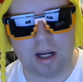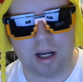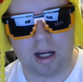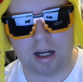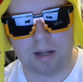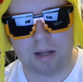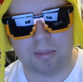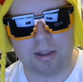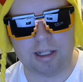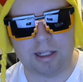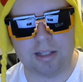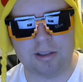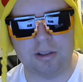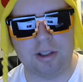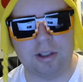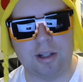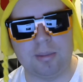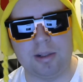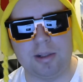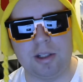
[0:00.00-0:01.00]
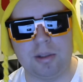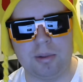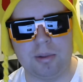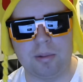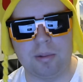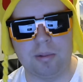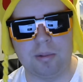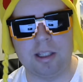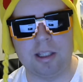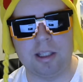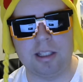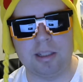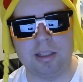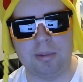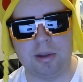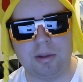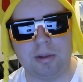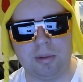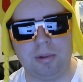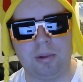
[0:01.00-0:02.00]
I guess they're going to be doing what they did
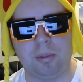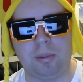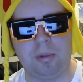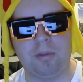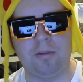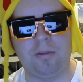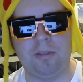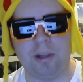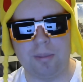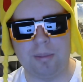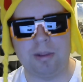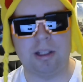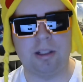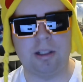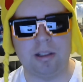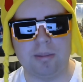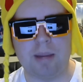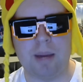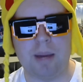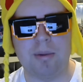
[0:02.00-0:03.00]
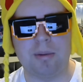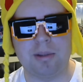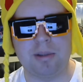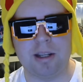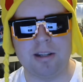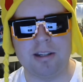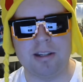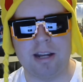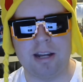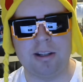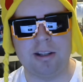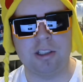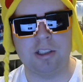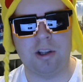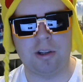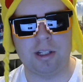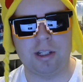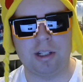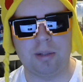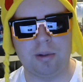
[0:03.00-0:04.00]
with Truth, with flipping the map upside down and
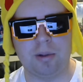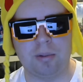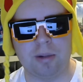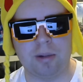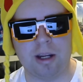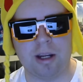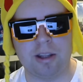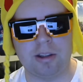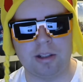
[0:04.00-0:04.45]
calling it Regret.